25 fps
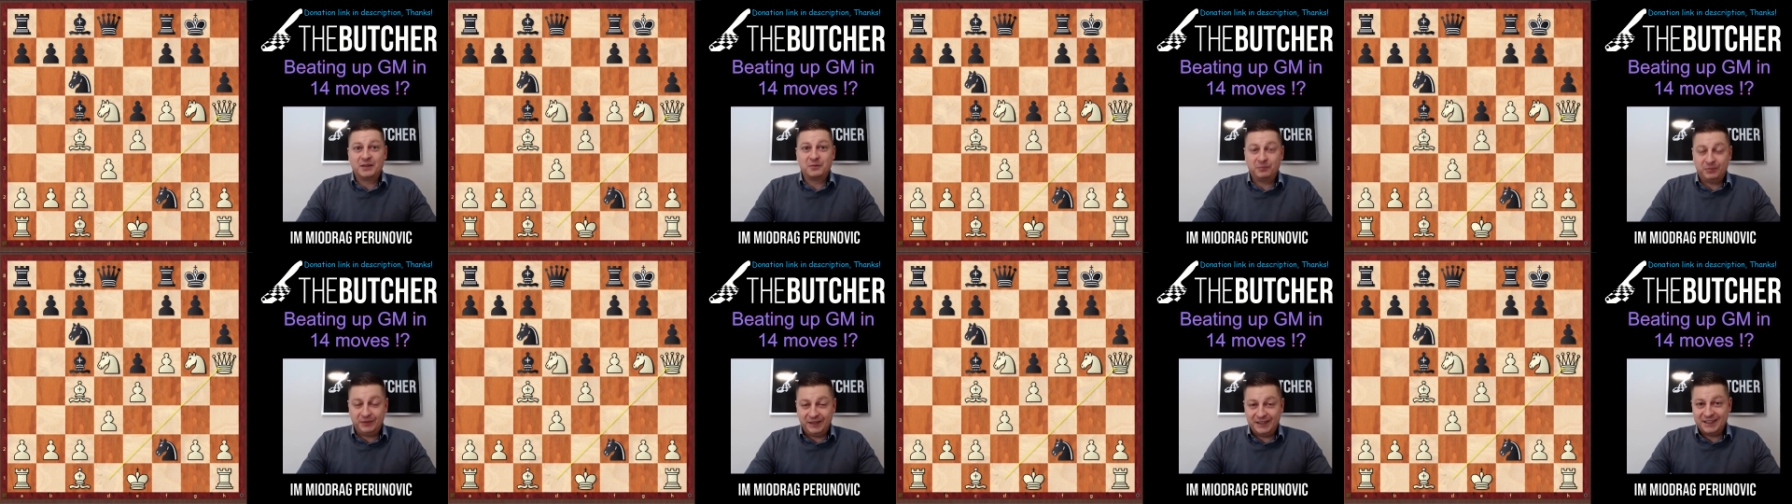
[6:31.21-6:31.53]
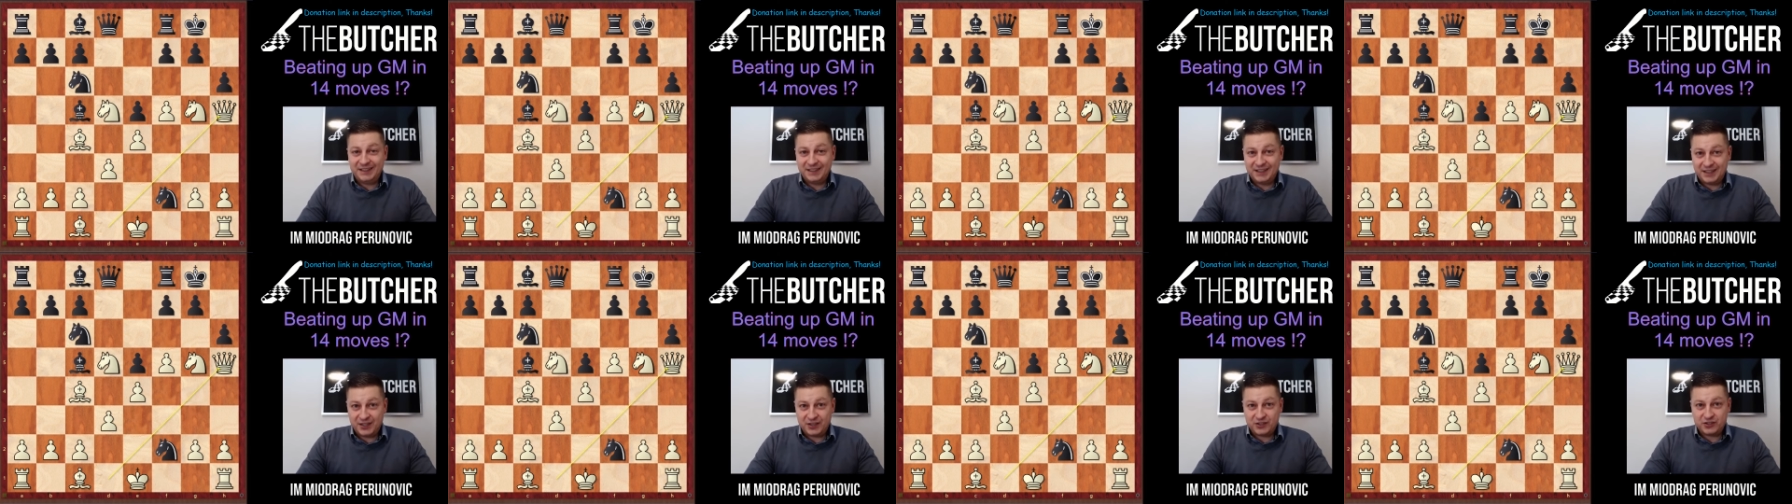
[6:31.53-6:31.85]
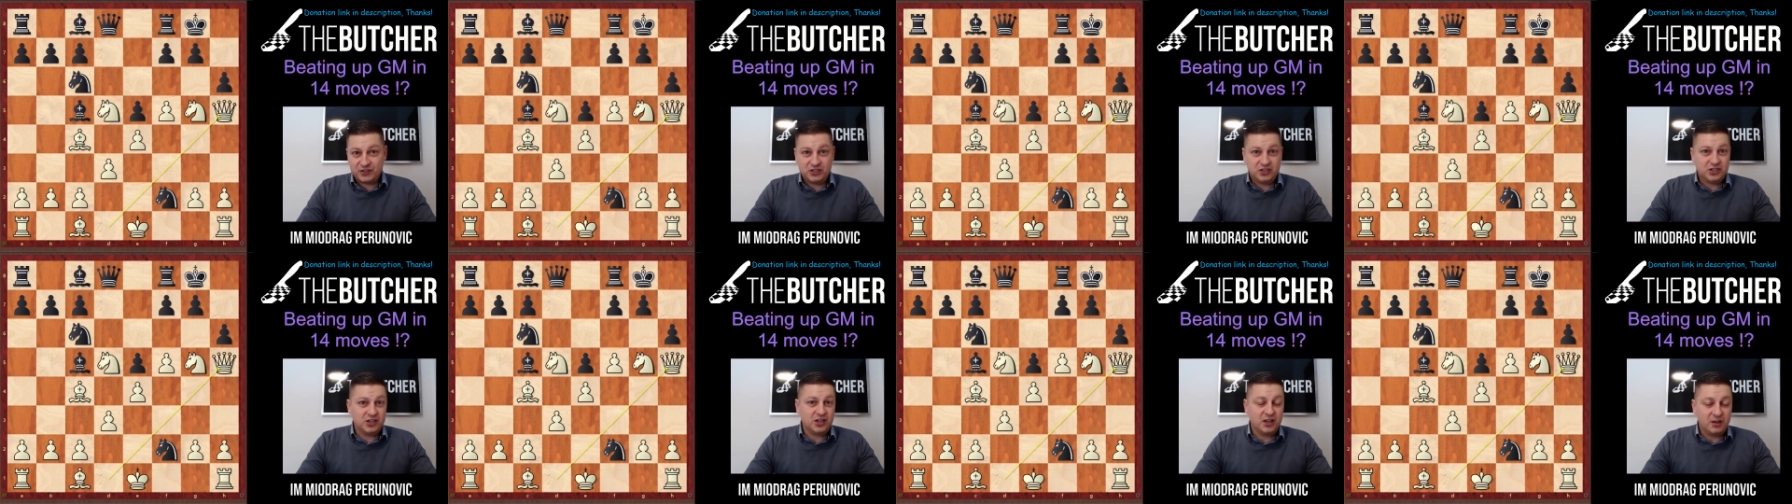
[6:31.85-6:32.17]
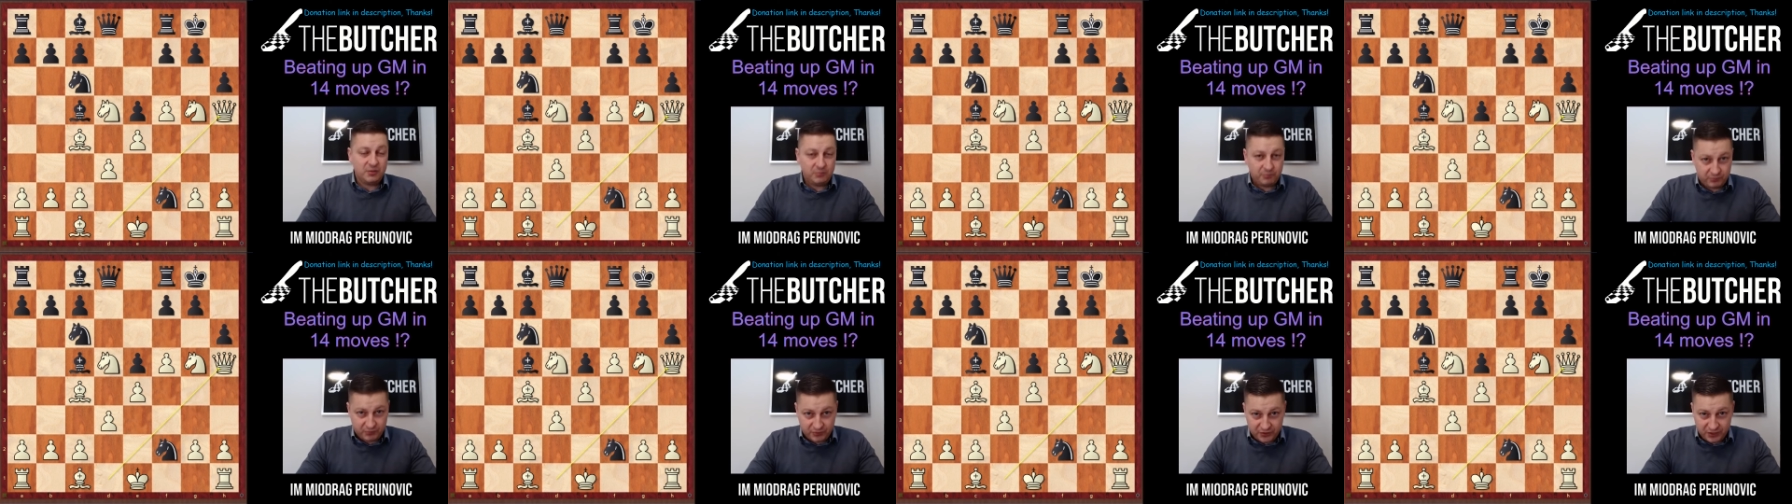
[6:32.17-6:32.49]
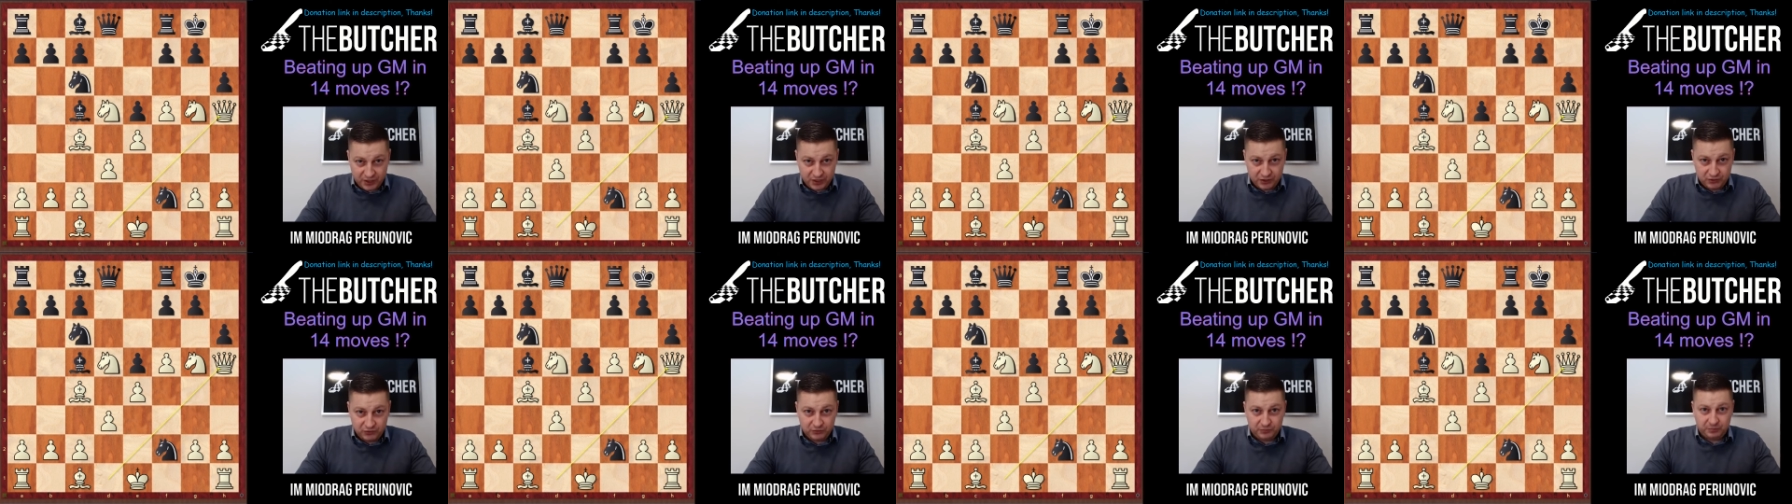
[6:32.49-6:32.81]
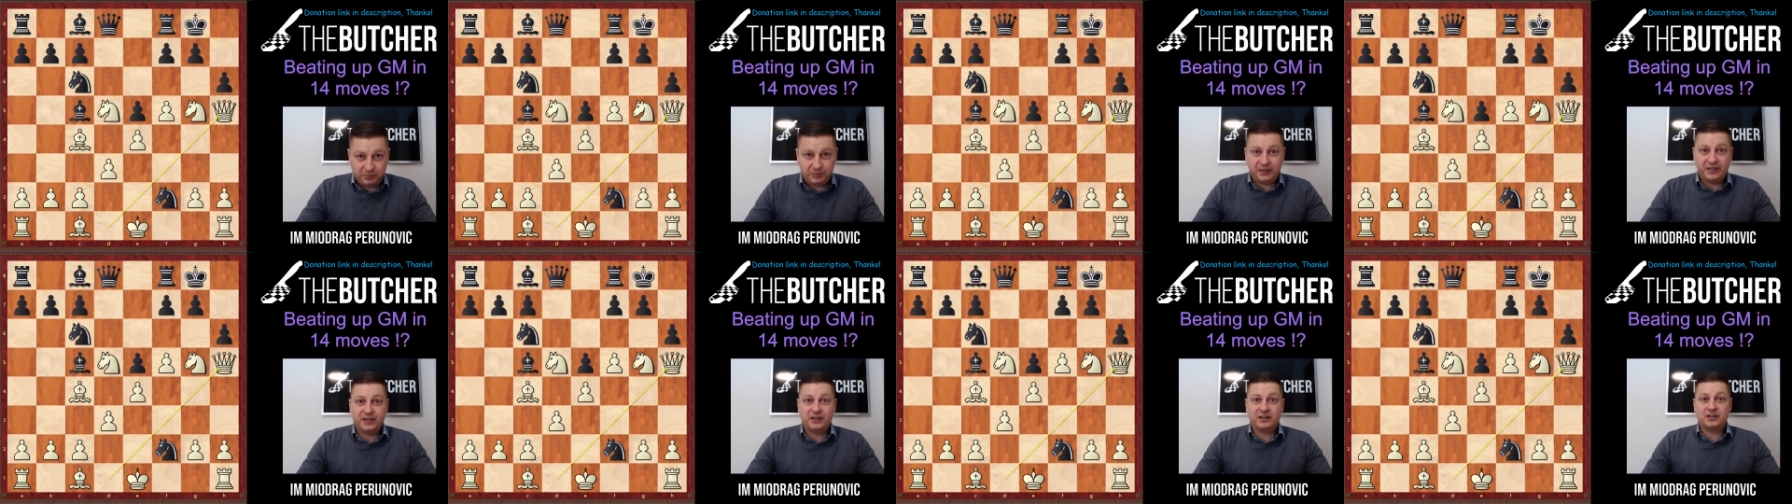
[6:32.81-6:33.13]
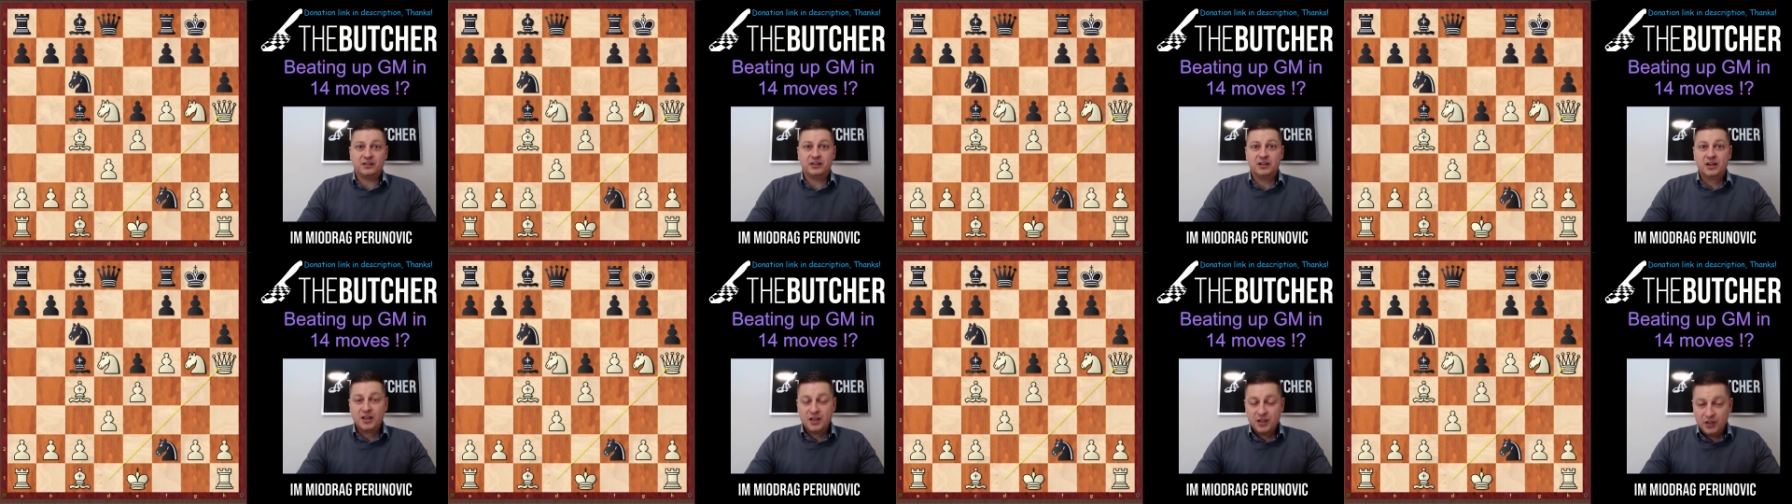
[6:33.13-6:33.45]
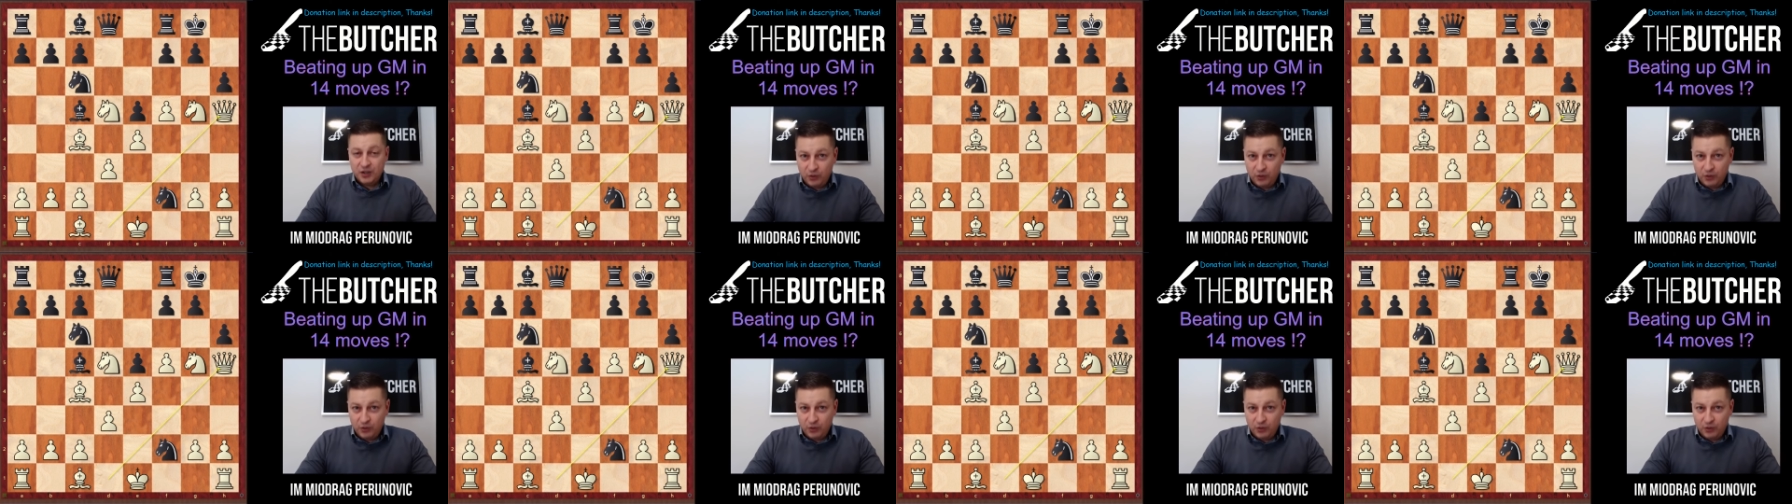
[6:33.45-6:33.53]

I'm playing against GM, pretty good player,